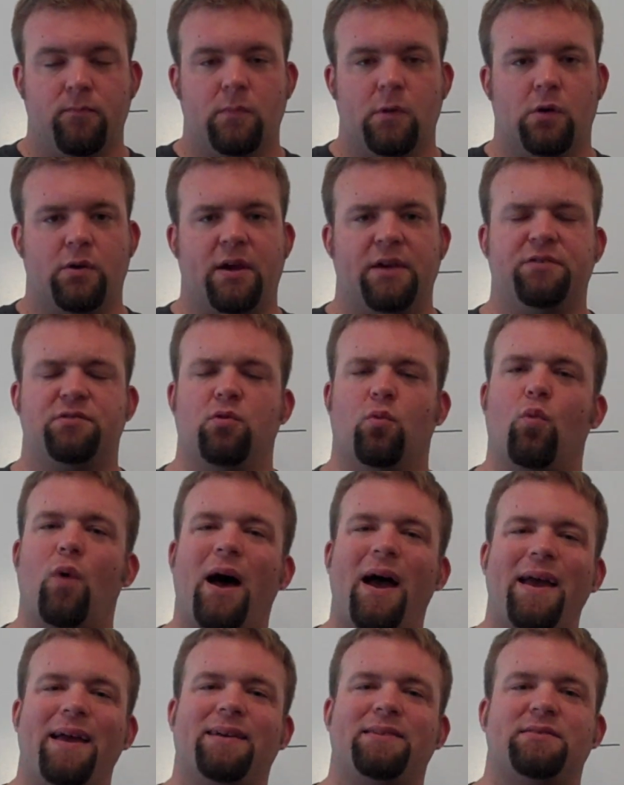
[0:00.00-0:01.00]
Okay, so
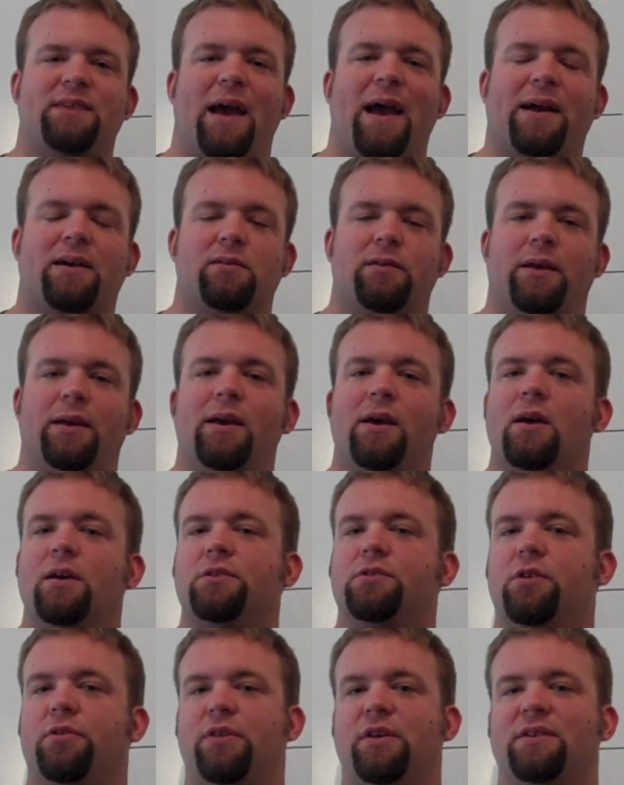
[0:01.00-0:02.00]
why exactly
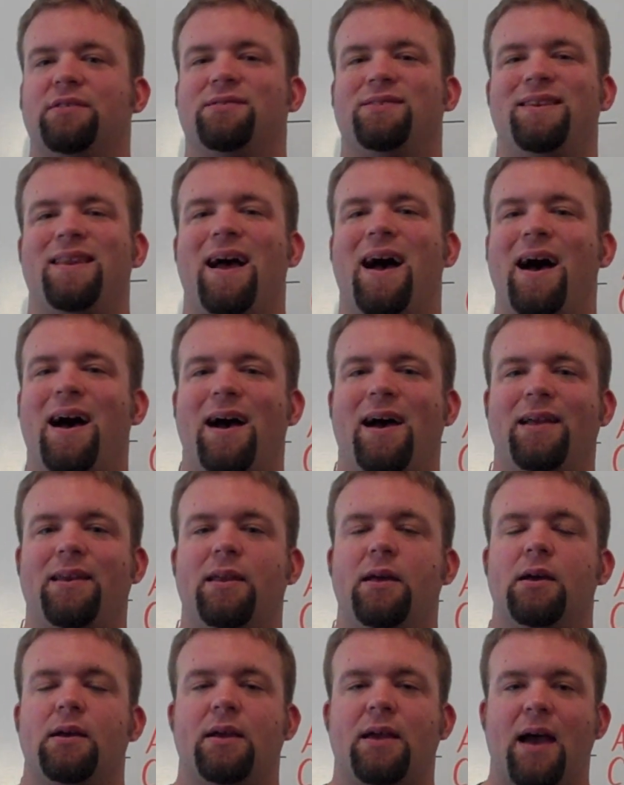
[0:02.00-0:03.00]
do these
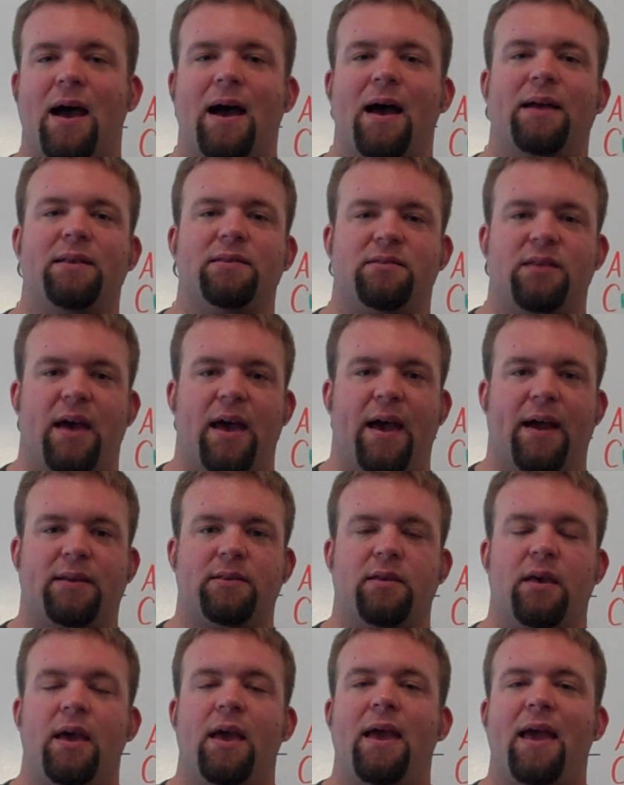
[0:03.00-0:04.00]
non-contact
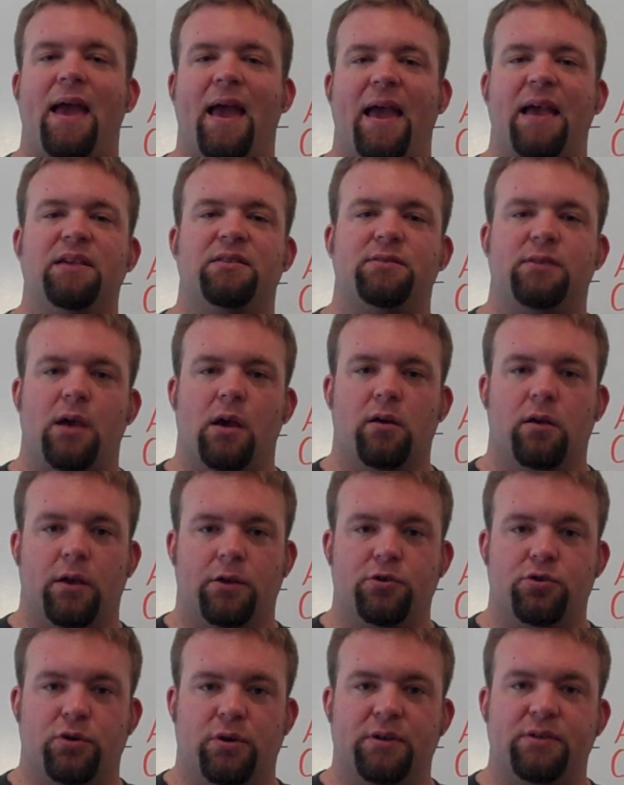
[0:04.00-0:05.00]
ACL
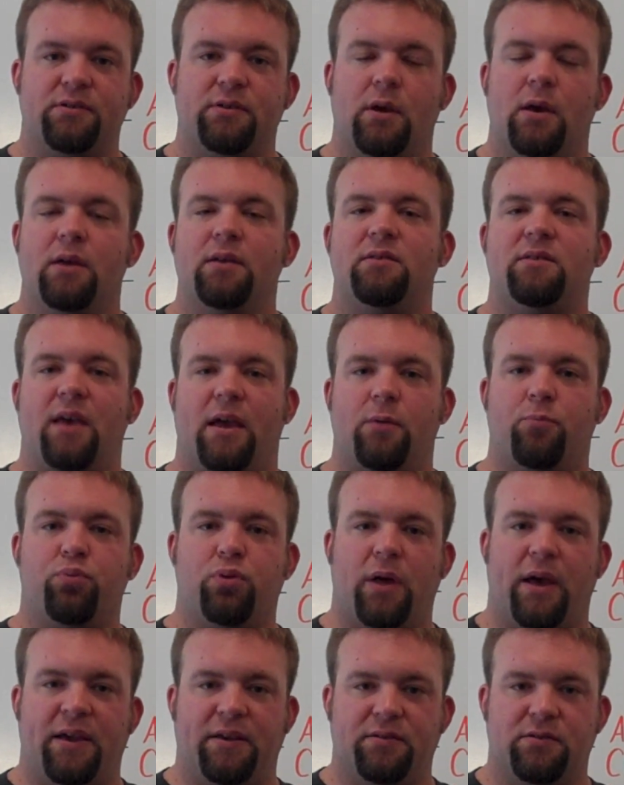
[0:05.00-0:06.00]
injuries take
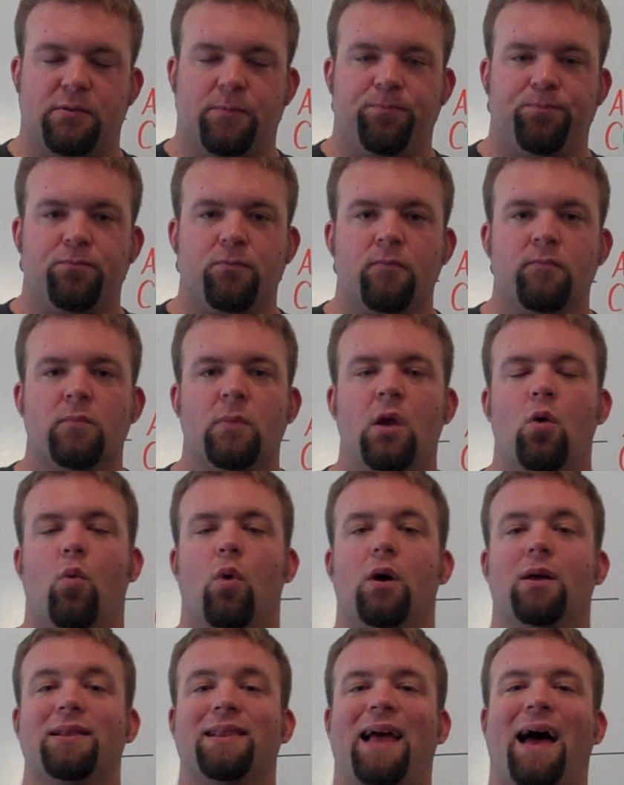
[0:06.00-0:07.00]
place?
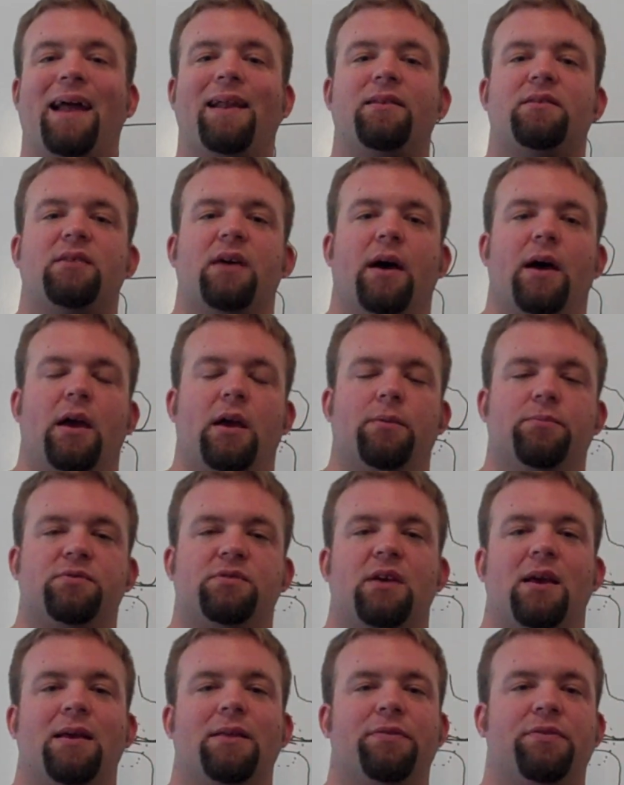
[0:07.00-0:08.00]
Well, a lot of
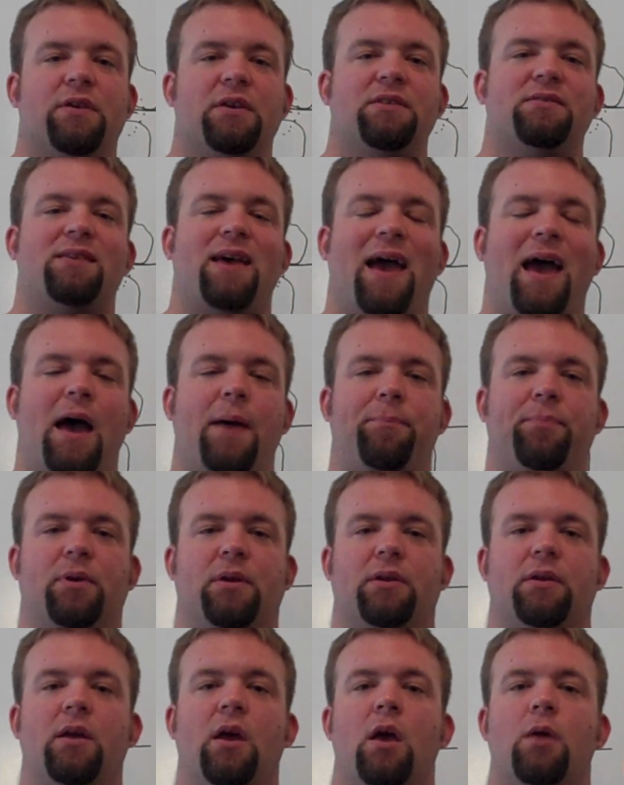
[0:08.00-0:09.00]
times these
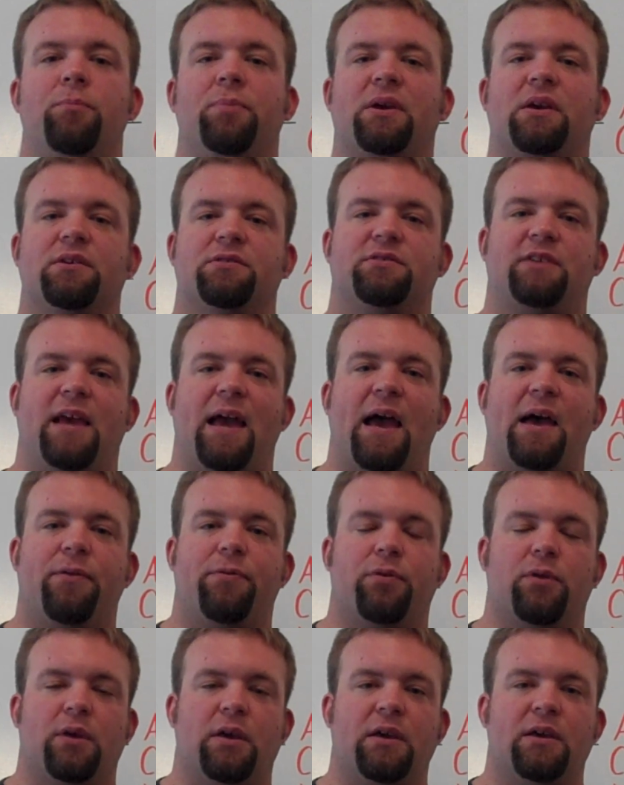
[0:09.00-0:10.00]
happen because the
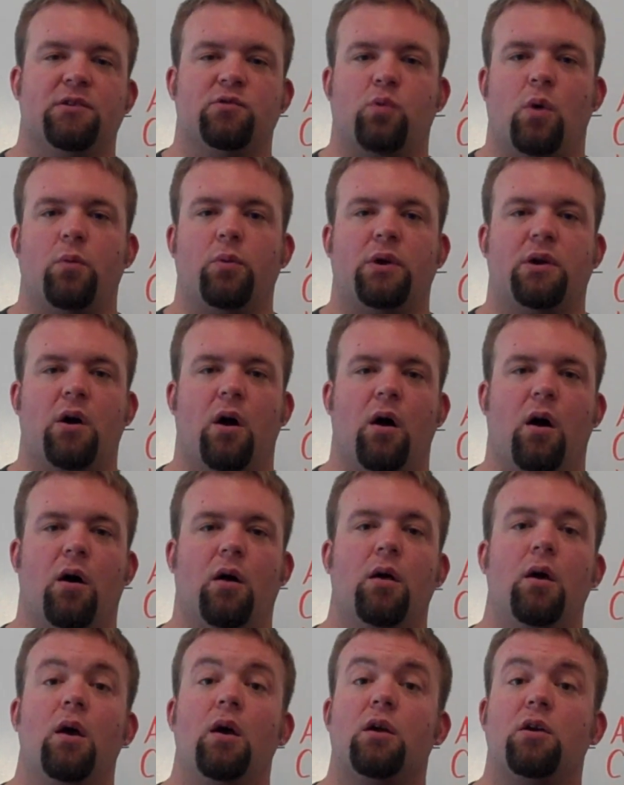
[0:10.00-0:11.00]
athlete is what we
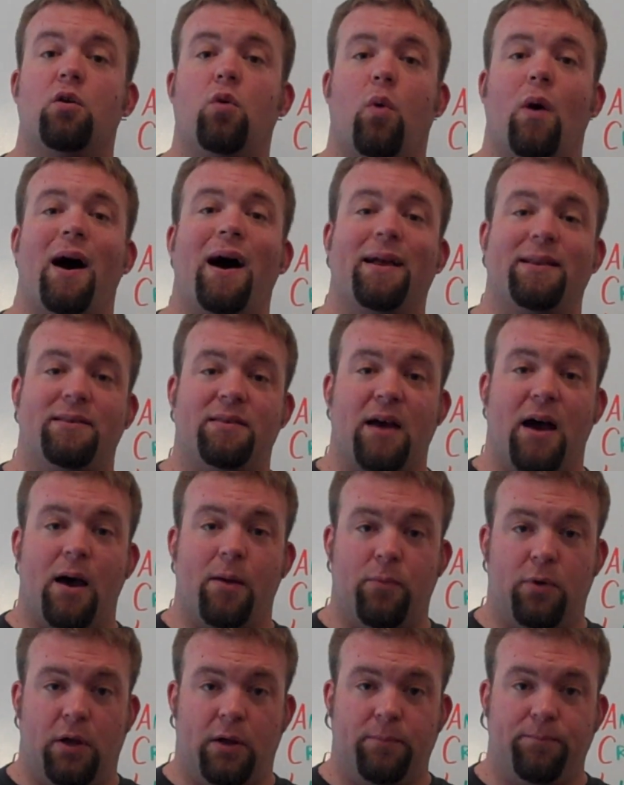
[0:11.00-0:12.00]
call quad
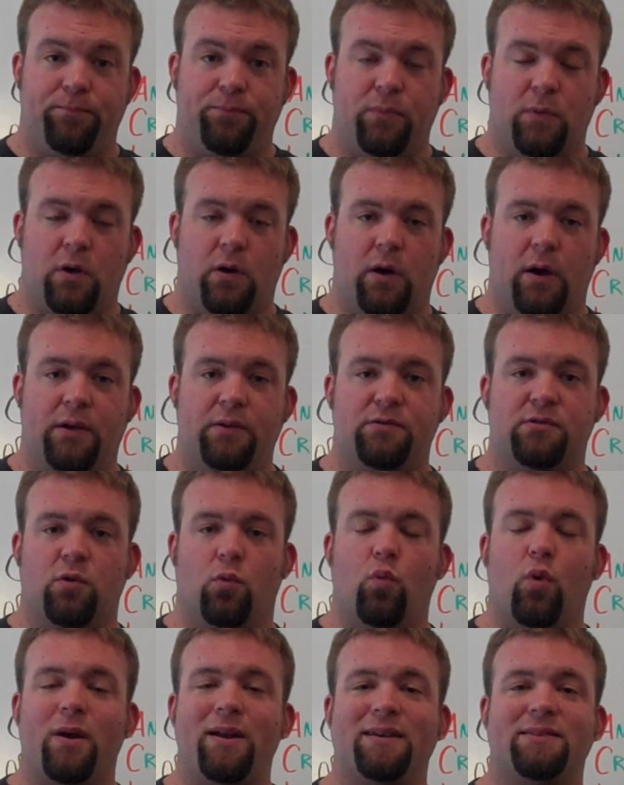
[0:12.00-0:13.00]
dominant. All right, so
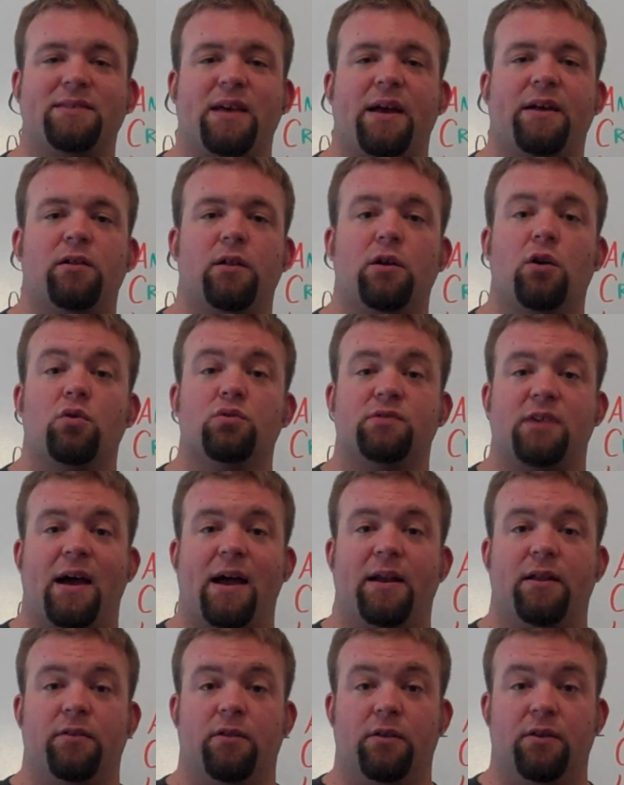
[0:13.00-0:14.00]
what exactly goes
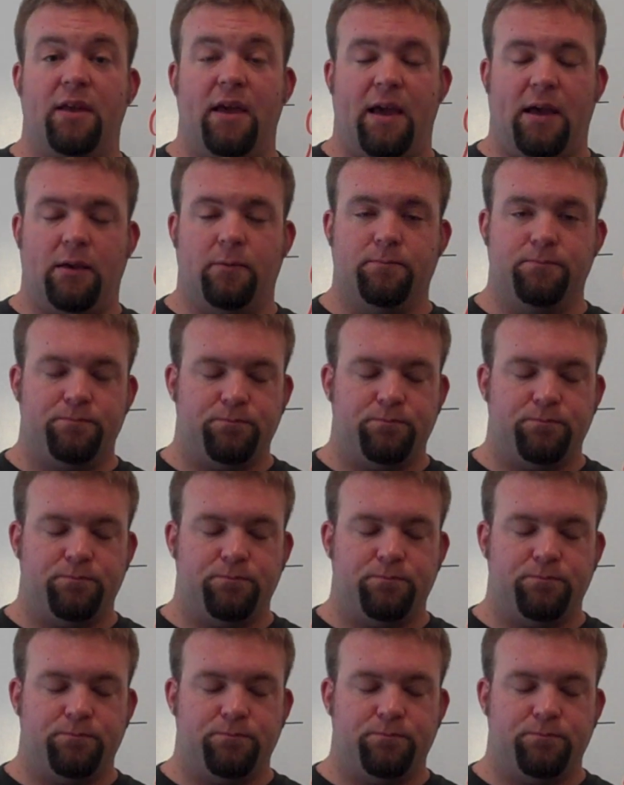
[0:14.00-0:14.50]
on in the knee?